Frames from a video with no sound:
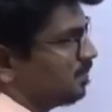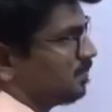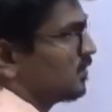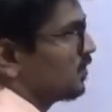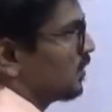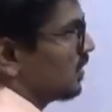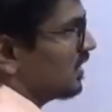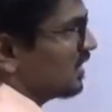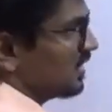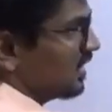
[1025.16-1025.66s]

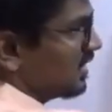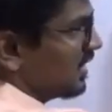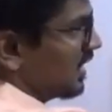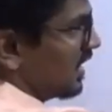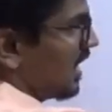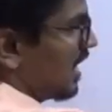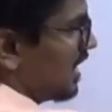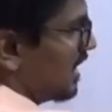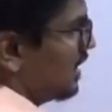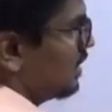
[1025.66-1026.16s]
So this is a
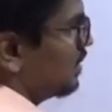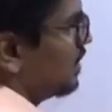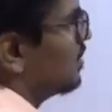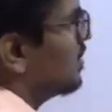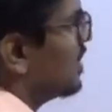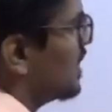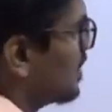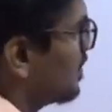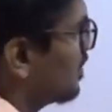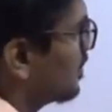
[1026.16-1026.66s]
cantilever
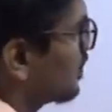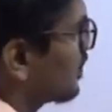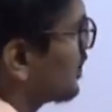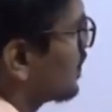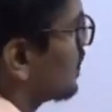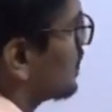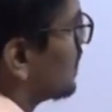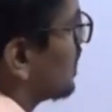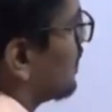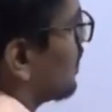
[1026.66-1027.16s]
beam.
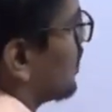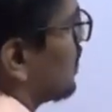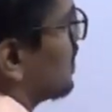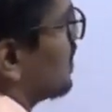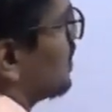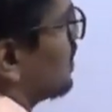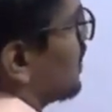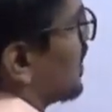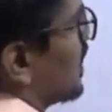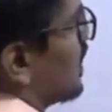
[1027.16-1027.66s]
So if I want
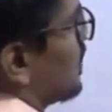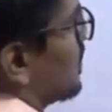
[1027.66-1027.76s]
to find